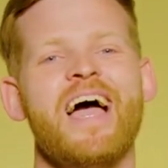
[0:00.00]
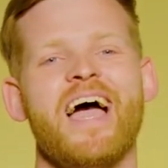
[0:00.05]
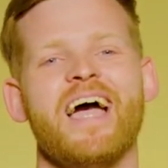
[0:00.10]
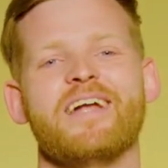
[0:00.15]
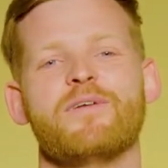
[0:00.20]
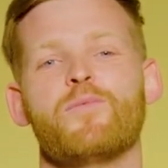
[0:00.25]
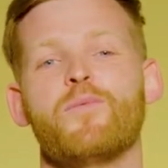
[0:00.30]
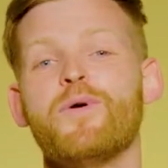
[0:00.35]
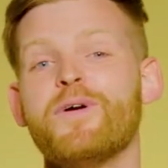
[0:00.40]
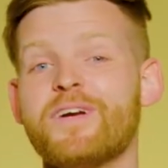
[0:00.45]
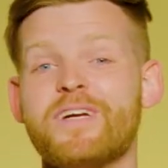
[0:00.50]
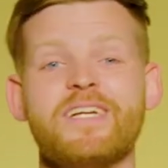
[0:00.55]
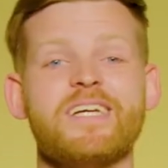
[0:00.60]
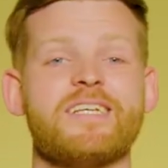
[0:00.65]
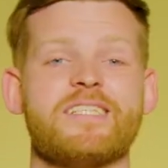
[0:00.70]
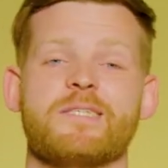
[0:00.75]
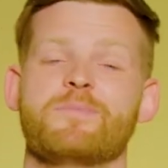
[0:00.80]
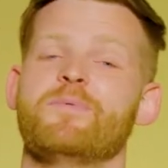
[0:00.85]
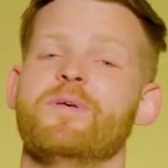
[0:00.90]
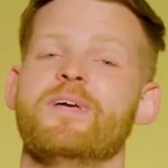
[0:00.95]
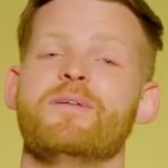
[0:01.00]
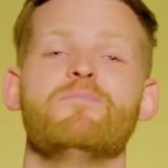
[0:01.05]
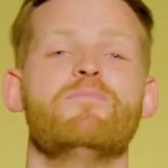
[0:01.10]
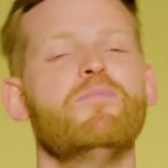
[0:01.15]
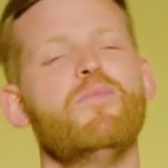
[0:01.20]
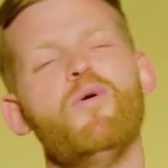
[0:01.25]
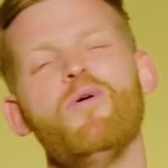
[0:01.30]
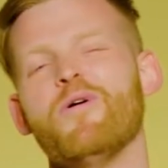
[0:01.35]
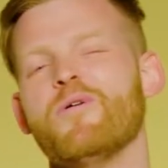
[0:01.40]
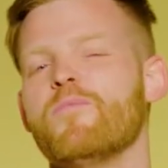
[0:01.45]
And we're going to
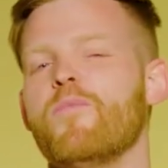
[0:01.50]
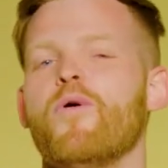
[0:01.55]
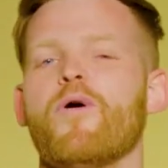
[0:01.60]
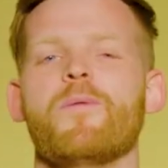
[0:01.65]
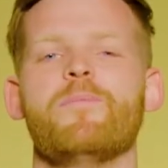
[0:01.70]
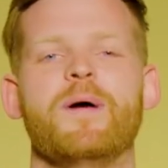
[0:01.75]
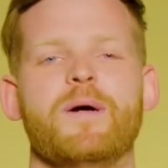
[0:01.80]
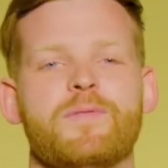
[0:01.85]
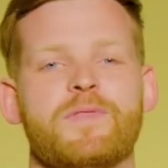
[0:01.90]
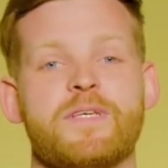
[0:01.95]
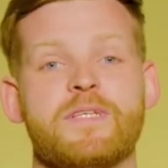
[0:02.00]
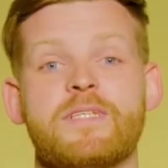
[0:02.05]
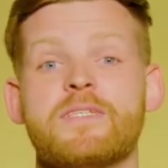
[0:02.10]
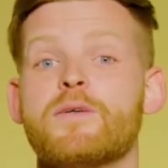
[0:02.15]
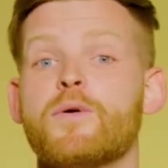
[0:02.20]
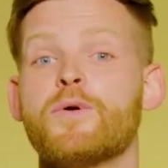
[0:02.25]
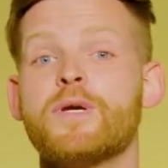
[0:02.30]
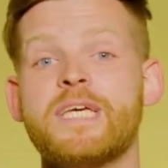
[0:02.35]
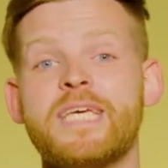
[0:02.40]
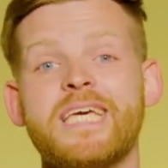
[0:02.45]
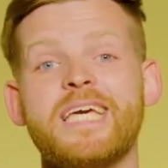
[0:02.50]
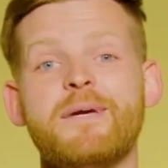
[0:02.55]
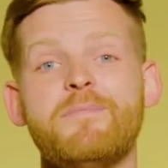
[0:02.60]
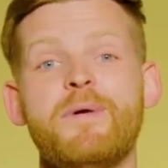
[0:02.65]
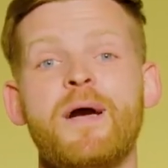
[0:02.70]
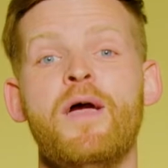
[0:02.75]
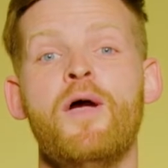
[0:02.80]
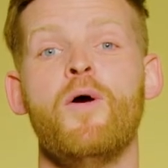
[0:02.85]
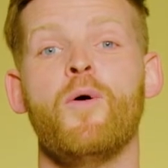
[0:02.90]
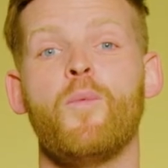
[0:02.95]
explain more and more about this. So keep
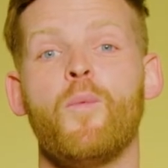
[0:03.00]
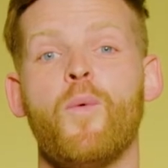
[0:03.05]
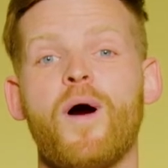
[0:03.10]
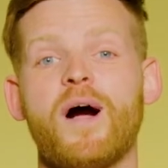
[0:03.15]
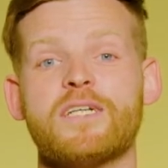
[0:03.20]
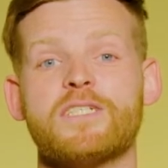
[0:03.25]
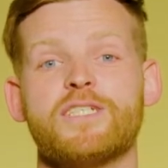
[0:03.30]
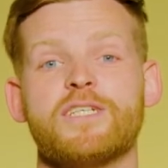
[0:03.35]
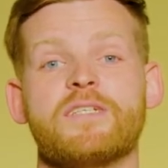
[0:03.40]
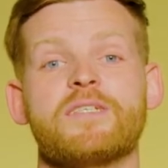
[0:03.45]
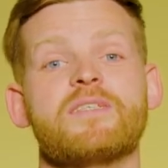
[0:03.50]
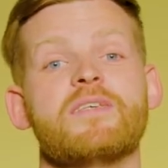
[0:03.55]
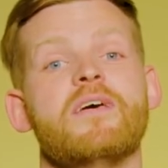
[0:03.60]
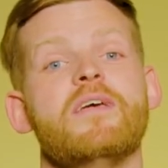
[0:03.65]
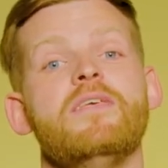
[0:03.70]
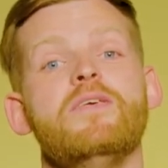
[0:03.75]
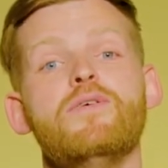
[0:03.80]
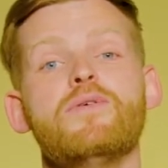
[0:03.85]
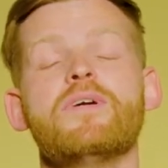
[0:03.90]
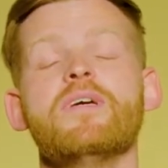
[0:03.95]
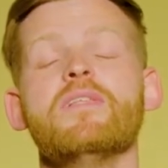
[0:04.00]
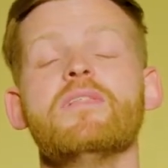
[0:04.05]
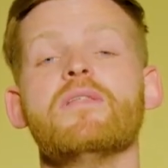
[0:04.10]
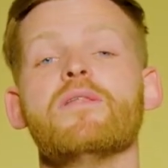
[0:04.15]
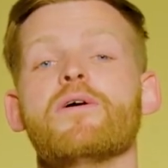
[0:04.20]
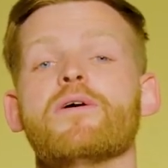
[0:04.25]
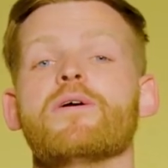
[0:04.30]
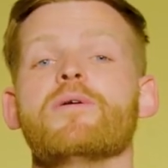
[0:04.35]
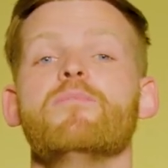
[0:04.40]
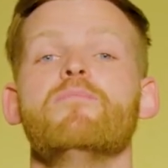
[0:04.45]
watching so that you can
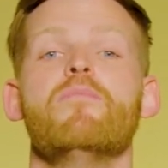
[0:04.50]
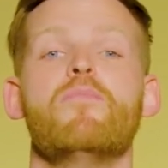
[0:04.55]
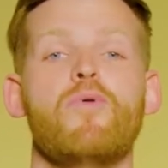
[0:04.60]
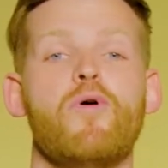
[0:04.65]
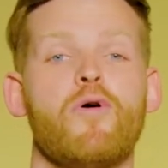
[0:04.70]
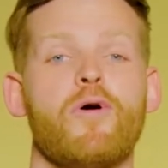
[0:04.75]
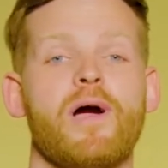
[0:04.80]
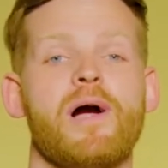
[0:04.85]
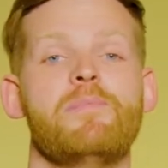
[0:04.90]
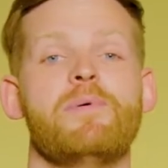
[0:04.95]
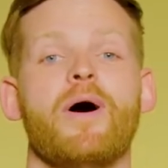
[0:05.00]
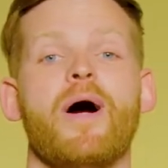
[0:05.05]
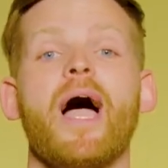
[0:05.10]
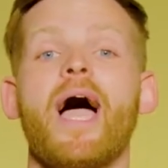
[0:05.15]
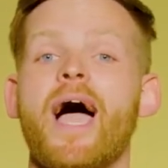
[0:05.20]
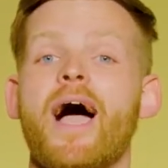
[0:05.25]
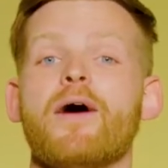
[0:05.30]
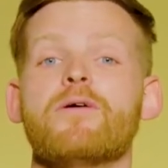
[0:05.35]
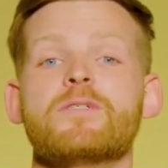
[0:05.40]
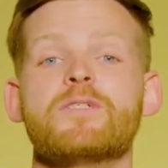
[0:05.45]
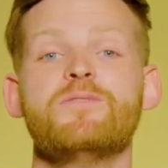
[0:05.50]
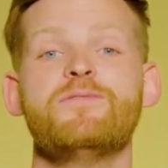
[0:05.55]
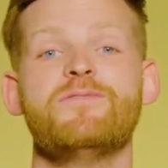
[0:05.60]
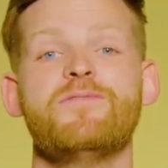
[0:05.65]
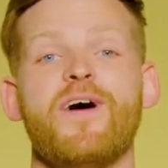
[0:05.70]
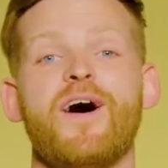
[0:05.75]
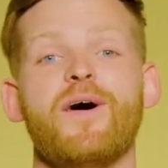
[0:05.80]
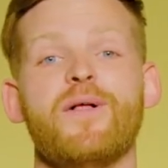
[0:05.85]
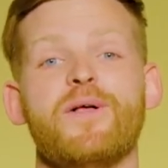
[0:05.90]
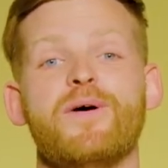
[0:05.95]
learn more about how to
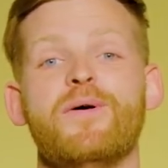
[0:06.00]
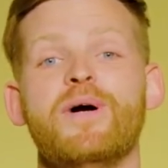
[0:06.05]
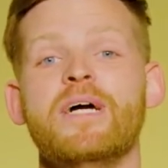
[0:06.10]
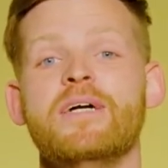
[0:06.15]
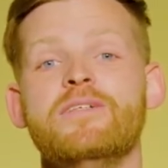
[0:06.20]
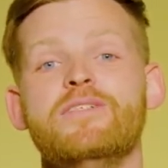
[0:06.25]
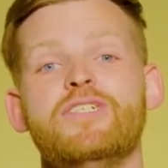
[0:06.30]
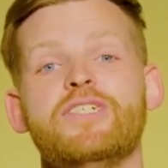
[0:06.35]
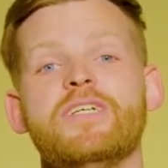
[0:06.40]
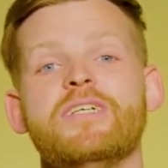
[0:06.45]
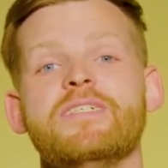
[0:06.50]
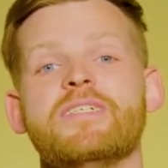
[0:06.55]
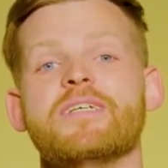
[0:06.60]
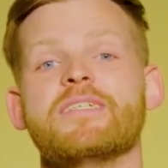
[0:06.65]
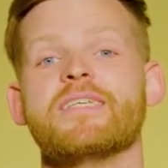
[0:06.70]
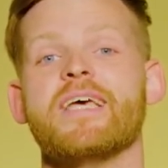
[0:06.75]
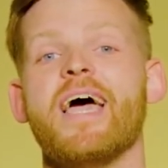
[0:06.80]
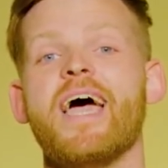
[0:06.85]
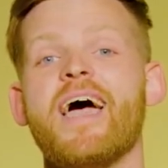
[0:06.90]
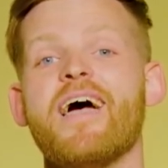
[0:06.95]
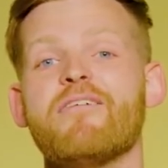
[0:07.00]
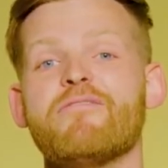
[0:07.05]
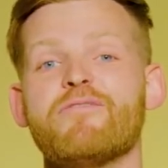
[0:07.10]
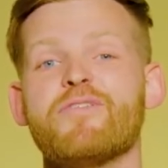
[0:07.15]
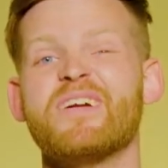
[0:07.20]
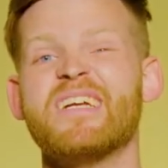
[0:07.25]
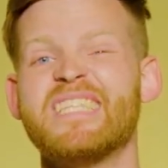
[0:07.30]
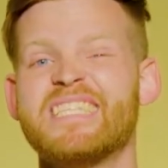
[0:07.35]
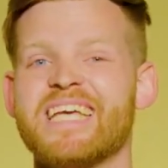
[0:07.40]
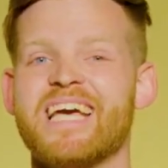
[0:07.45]
follow Jesus
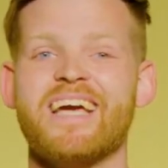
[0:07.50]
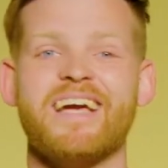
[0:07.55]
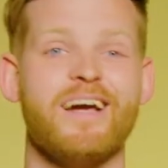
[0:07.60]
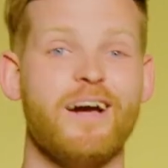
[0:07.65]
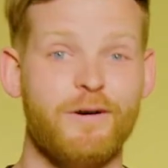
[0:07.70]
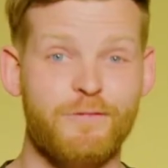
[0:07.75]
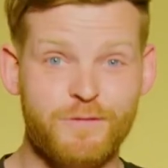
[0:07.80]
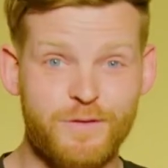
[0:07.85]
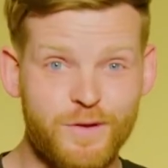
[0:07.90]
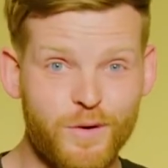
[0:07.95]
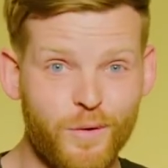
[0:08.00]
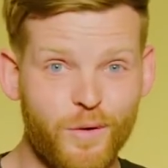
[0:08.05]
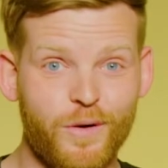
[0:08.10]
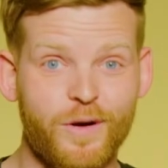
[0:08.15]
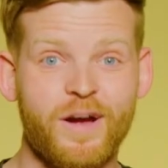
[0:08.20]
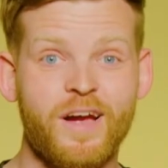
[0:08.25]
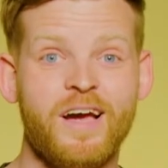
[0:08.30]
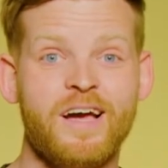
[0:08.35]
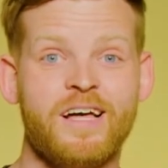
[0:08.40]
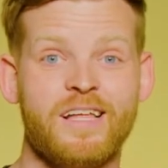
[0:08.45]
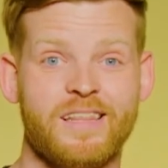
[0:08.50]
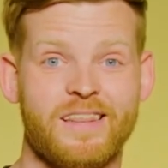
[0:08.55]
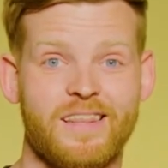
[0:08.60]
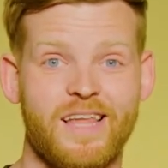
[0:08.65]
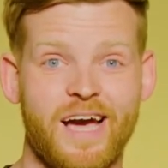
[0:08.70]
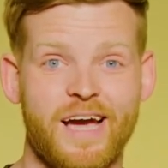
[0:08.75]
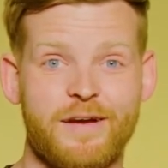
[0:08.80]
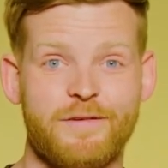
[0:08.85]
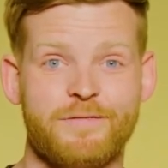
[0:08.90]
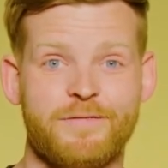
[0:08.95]
every day of your
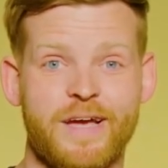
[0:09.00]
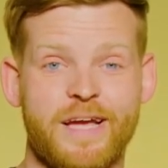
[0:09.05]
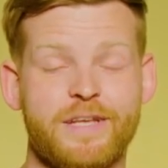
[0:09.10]
life.